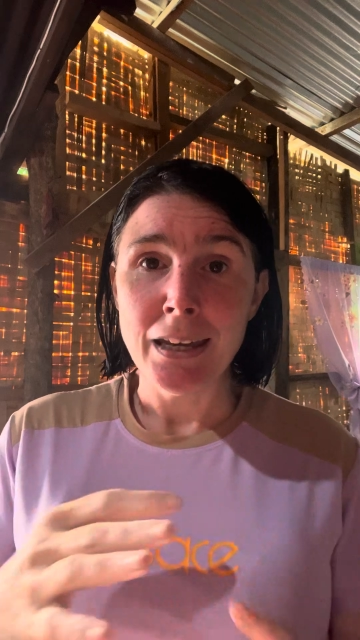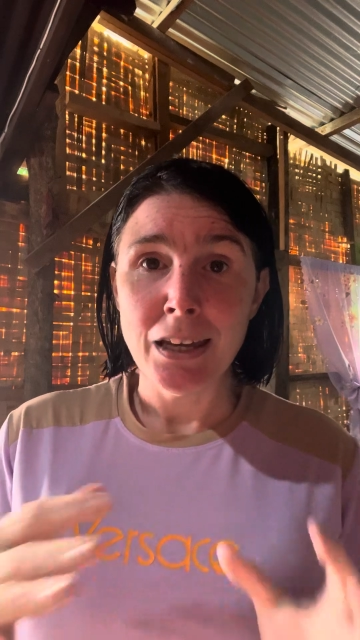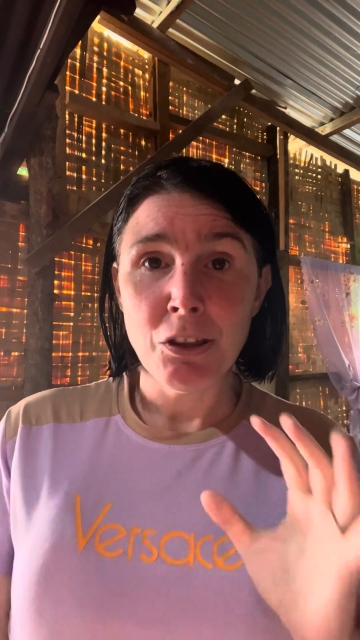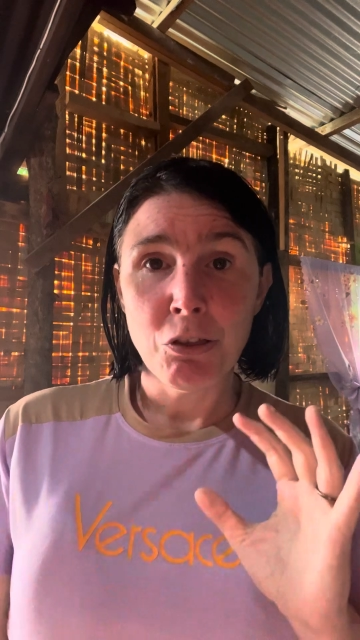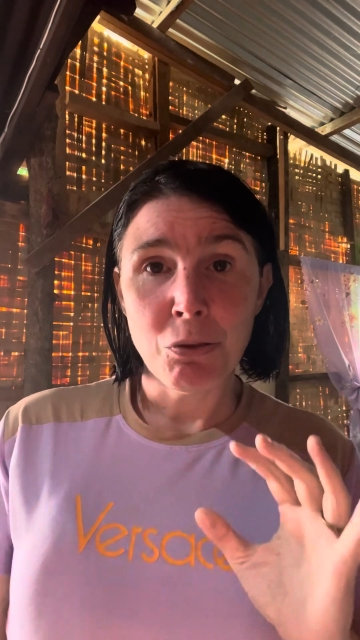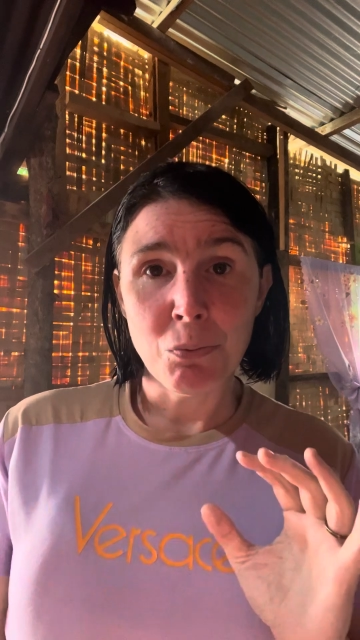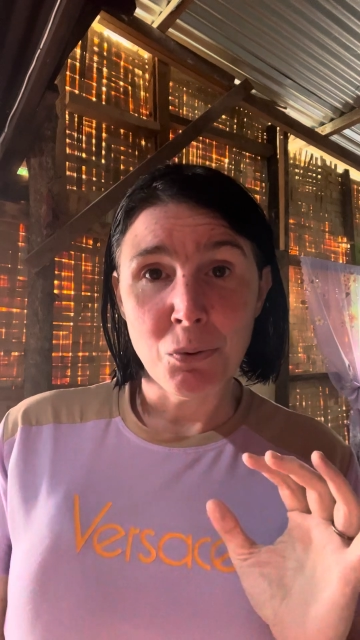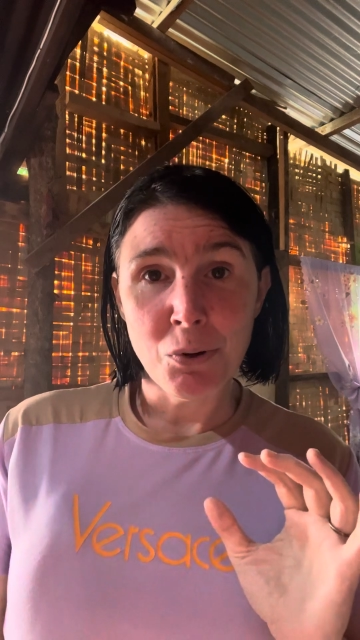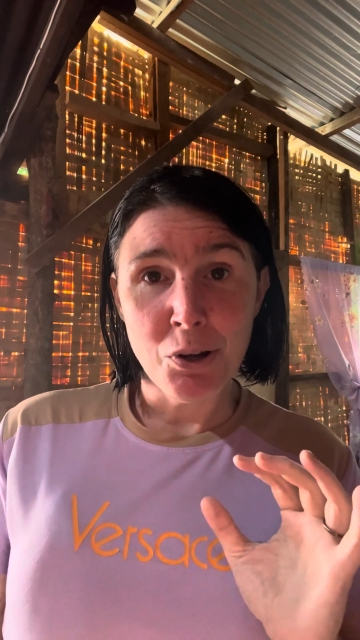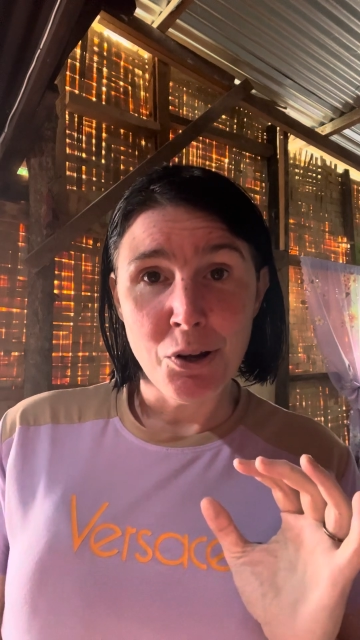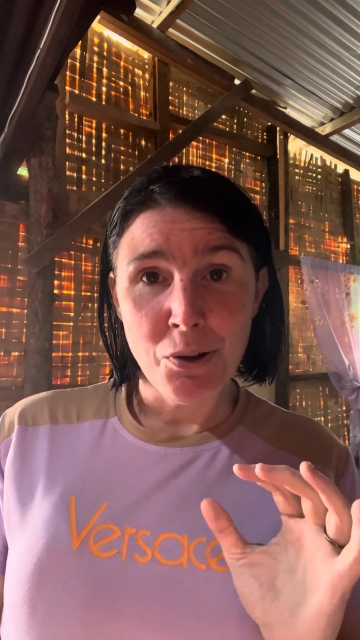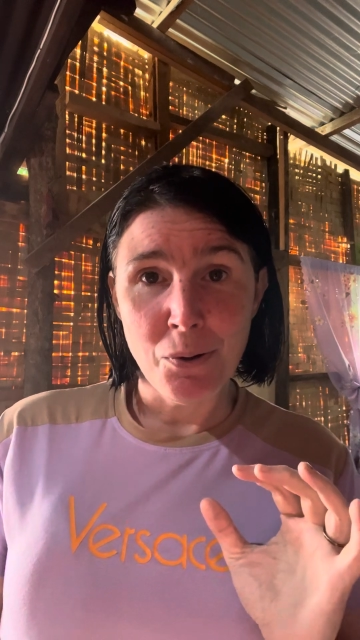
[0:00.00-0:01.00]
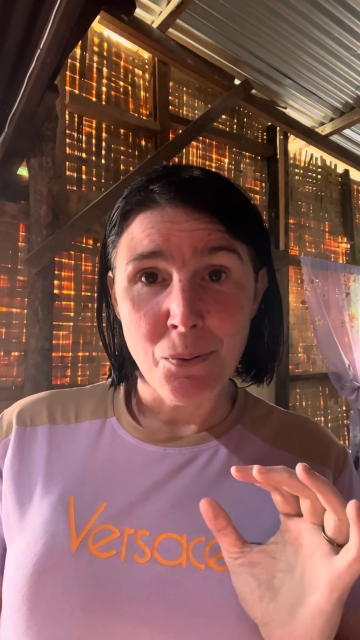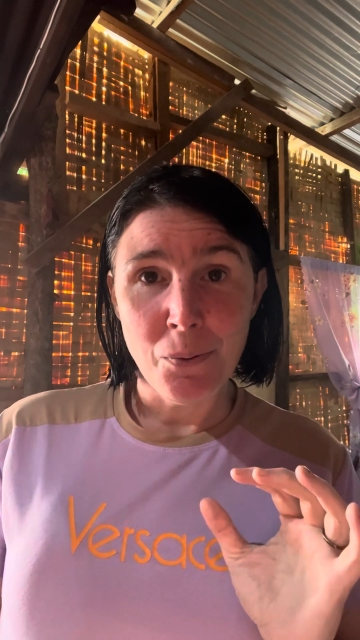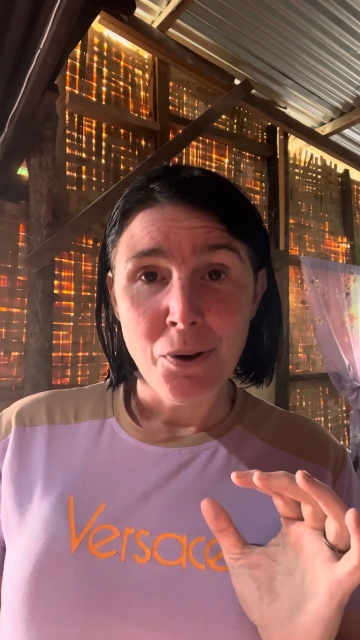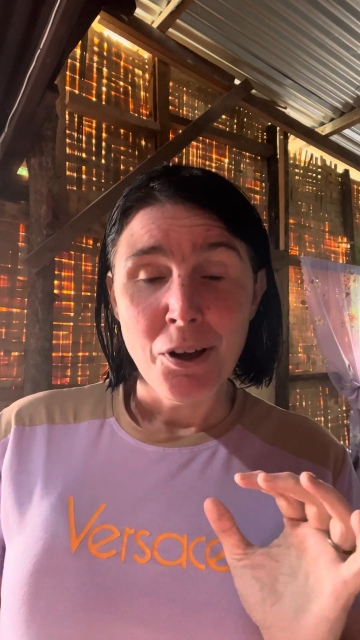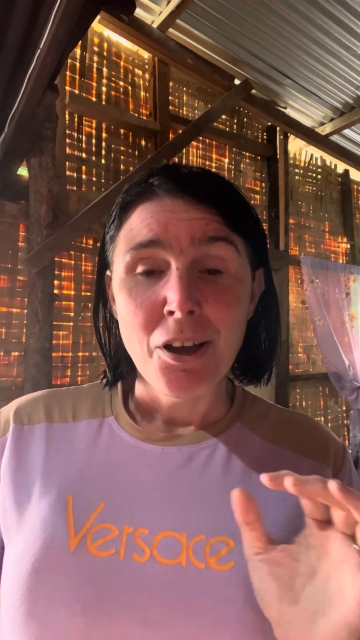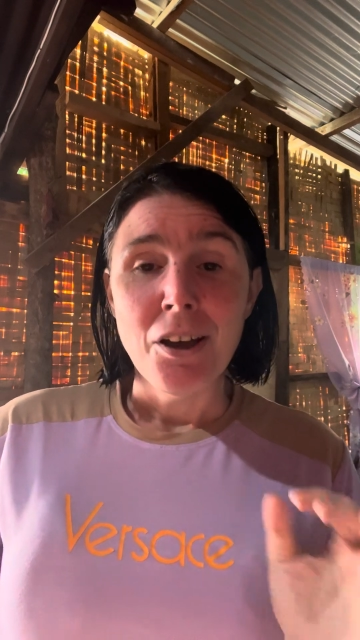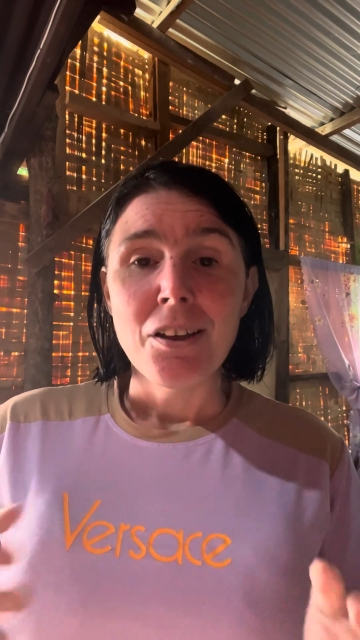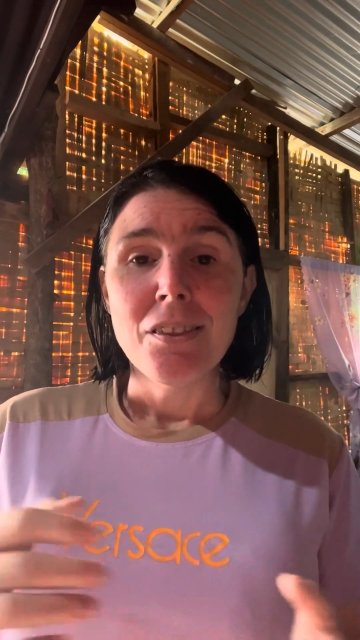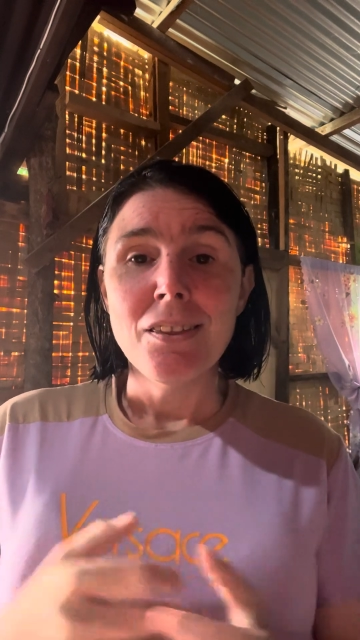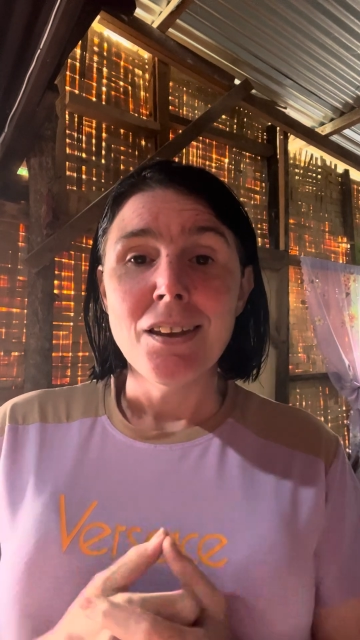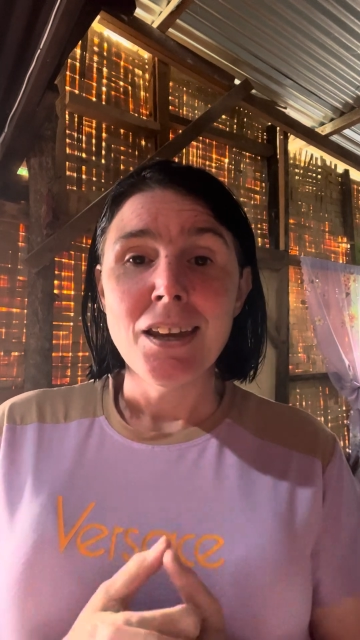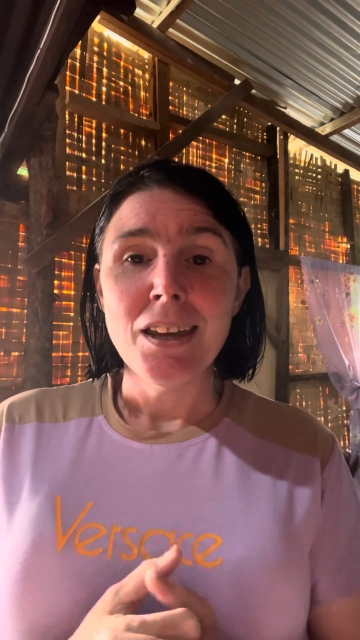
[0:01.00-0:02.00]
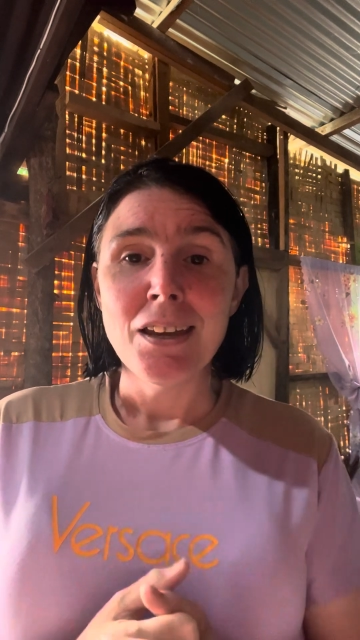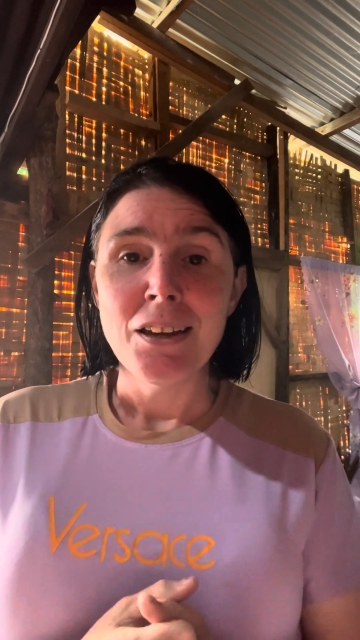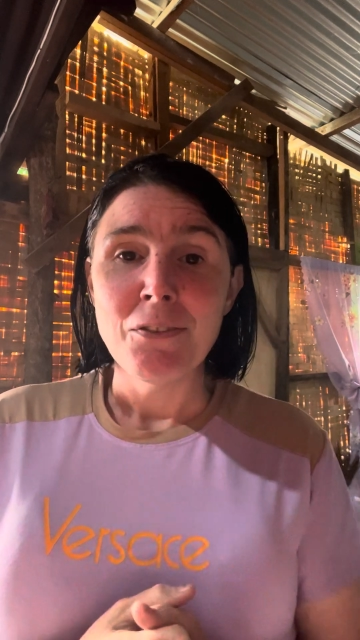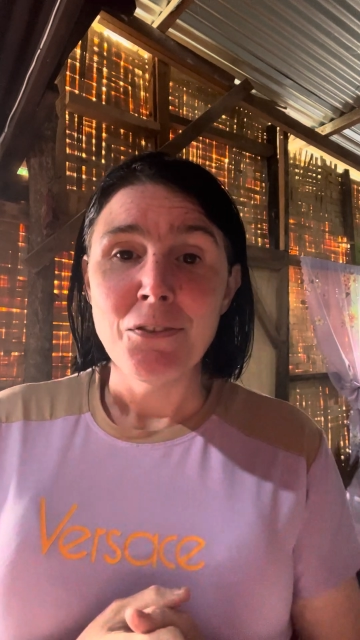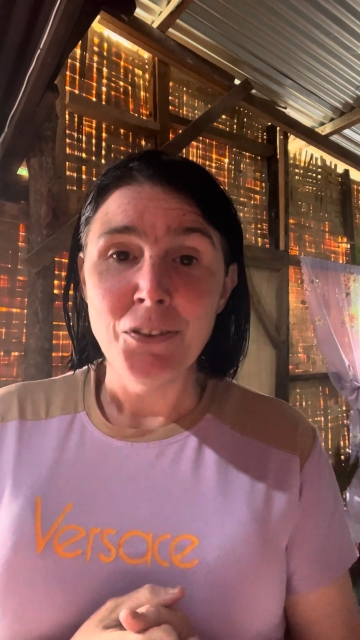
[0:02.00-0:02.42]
it through the